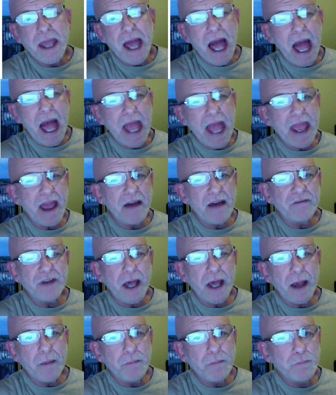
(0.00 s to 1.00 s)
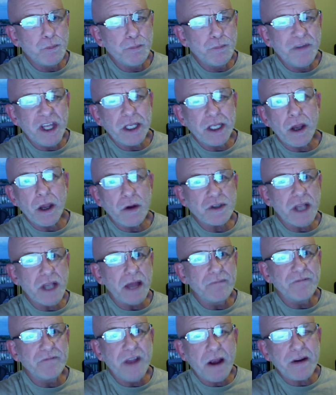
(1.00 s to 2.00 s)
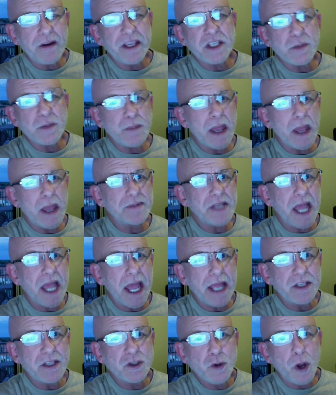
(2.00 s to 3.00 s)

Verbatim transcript: I have uh, videos on various peptides,